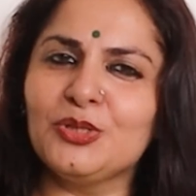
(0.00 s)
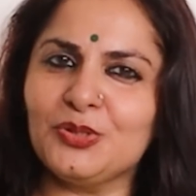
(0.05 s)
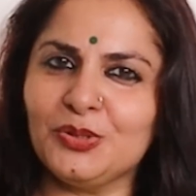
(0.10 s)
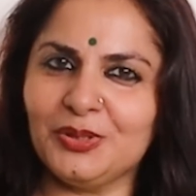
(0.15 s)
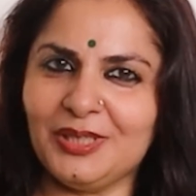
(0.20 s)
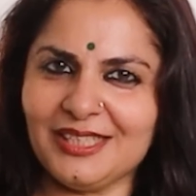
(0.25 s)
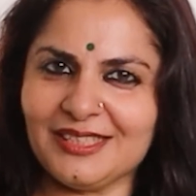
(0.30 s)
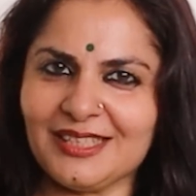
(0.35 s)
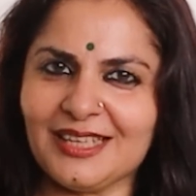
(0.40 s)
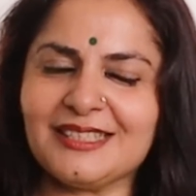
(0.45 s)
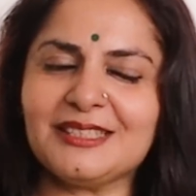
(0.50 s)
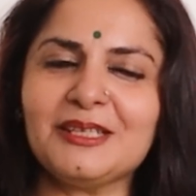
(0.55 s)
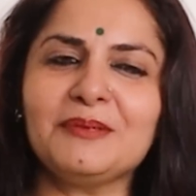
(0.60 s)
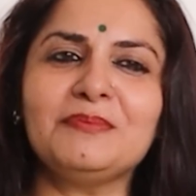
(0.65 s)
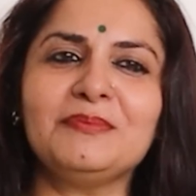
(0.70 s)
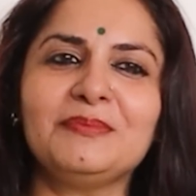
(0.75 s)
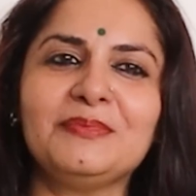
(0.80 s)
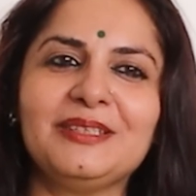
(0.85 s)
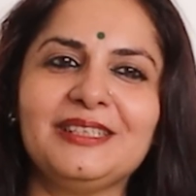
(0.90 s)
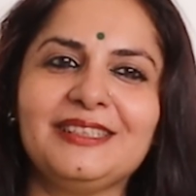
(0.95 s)
So these are
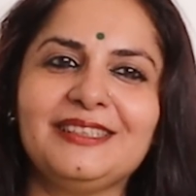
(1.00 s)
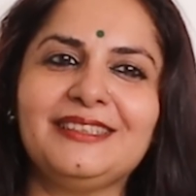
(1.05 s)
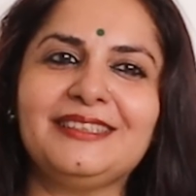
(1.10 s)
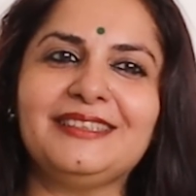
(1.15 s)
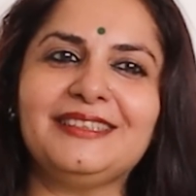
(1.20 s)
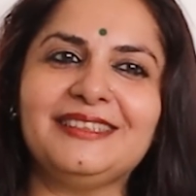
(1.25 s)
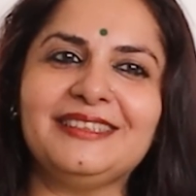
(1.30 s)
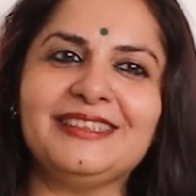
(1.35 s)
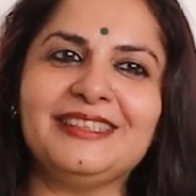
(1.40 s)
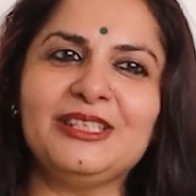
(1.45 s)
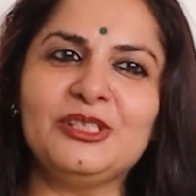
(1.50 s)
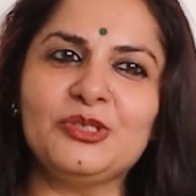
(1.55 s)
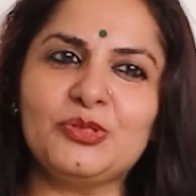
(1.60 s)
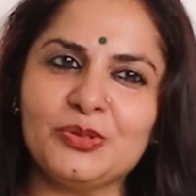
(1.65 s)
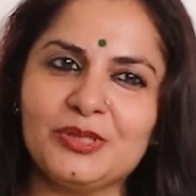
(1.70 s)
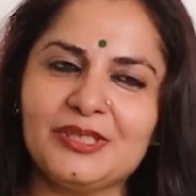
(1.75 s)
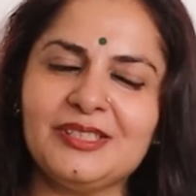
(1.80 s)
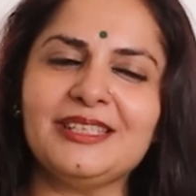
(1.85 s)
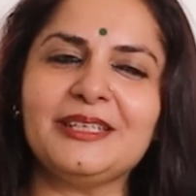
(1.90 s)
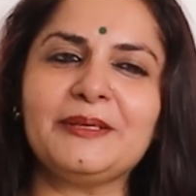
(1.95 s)
some uh,
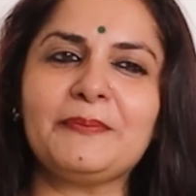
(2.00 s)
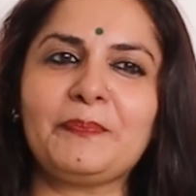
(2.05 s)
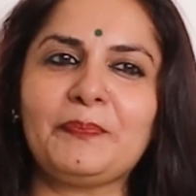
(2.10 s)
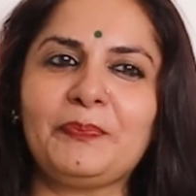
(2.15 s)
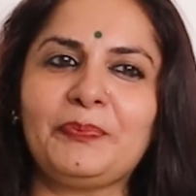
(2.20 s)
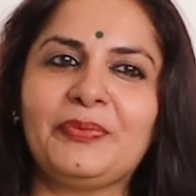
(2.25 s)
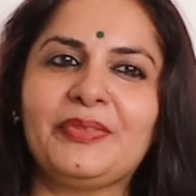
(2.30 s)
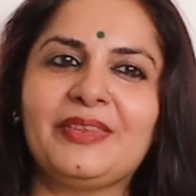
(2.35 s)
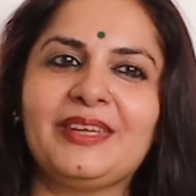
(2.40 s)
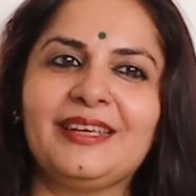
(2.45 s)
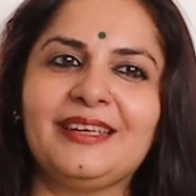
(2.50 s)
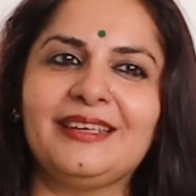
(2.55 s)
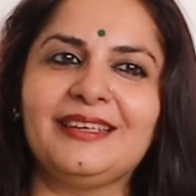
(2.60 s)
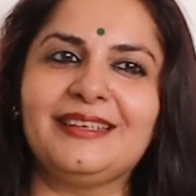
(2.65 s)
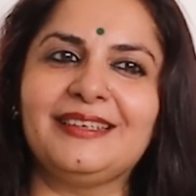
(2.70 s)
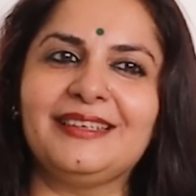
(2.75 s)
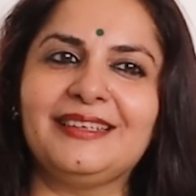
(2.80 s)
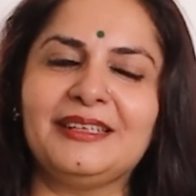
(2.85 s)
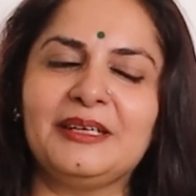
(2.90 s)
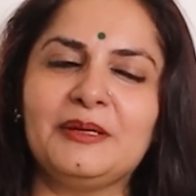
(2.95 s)
interesting
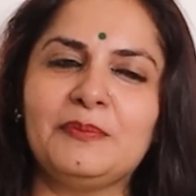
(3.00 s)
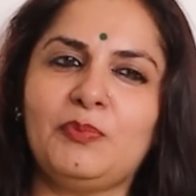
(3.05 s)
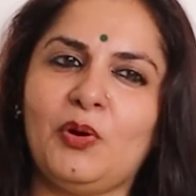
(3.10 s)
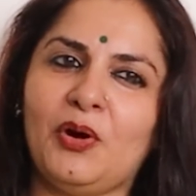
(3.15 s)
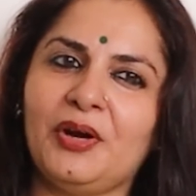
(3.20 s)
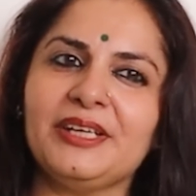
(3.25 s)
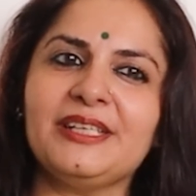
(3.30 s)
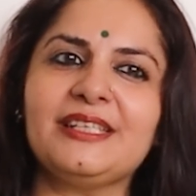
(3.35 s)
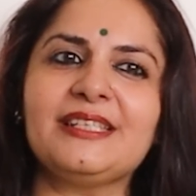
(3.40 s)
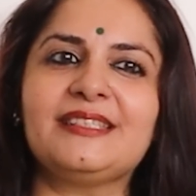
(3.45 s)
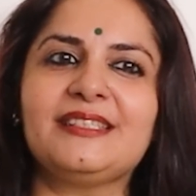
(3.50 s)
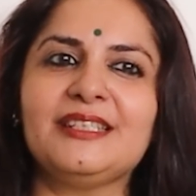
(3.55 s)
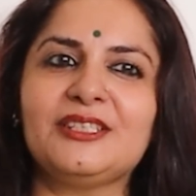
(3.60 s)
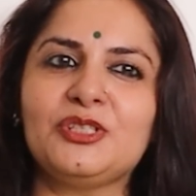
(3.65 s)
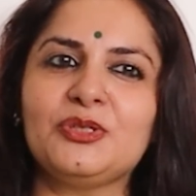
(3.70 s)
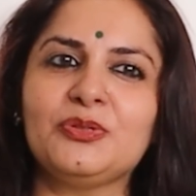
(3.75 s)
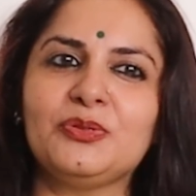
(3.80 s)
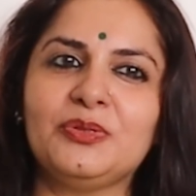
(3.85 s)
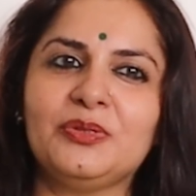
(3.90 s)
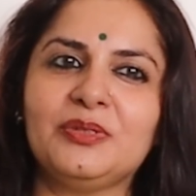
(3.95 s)
points
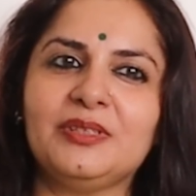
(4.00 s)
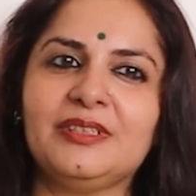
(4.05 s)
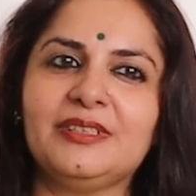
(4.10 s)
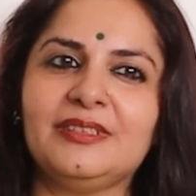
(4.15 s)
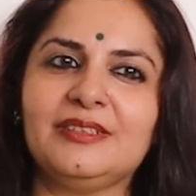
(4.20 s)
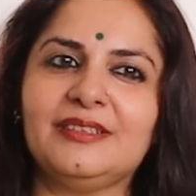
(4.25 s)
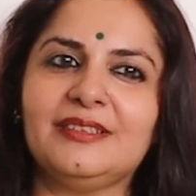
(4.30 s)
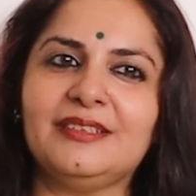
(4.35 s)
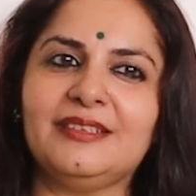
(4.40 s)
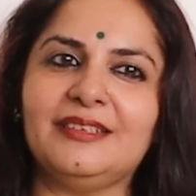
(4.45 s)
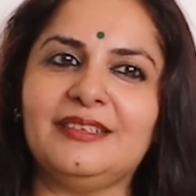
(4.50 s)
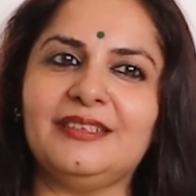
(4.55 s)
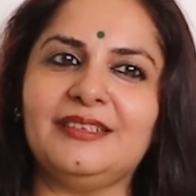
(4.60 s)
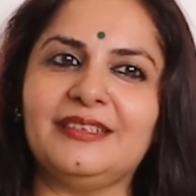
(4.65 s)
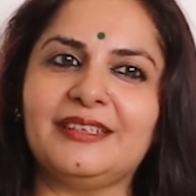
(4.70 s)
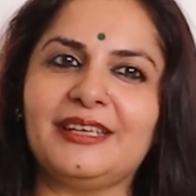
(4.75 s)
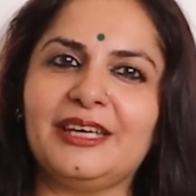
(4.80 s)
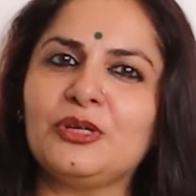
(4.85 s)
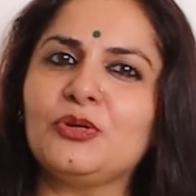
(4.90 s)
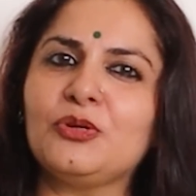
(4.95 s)
that you
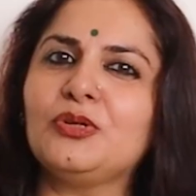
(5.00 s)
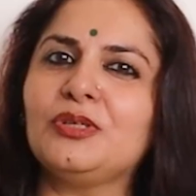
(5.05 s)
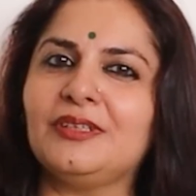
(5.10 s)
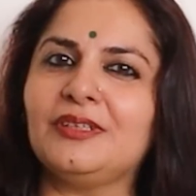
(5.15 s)
uh, get